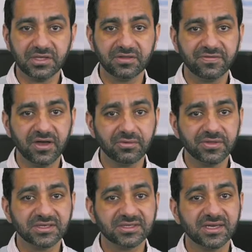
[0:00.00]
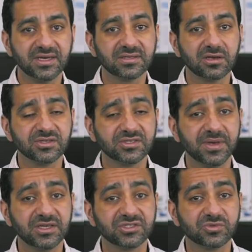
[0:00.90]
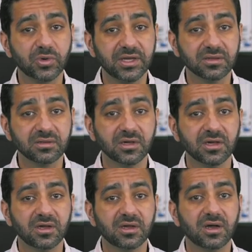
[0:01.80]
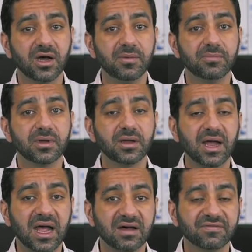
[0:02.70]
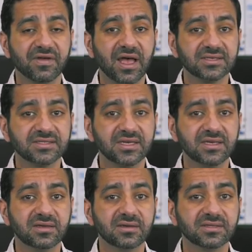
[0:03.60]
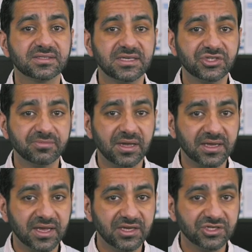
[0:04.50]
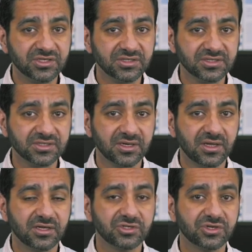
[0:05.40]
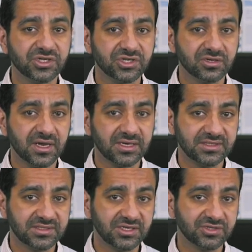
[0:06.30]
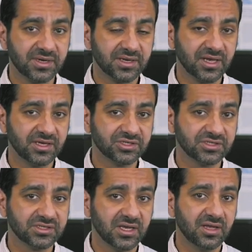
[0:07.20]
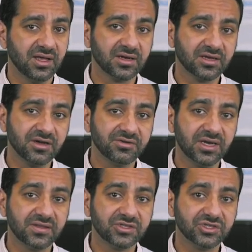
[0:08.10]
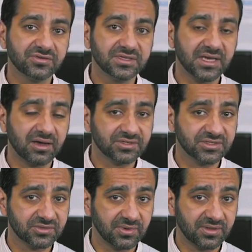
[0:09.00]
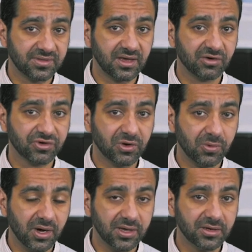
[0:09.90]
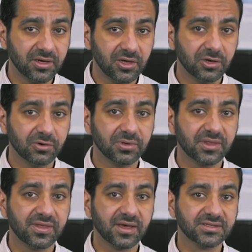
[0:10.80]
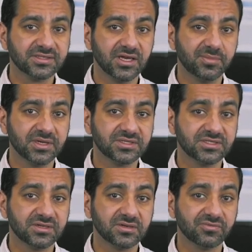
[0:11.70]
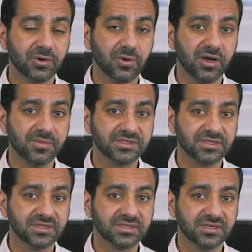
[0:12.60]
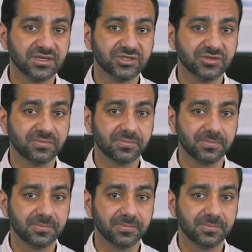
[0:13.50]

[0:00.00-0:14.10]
The final thing to say is that lots of patients will have anti-seizure medications, traditional anti-seizure medications, and currently the jury's out as to whether they are required or whether they are surplus to requirements in this condition.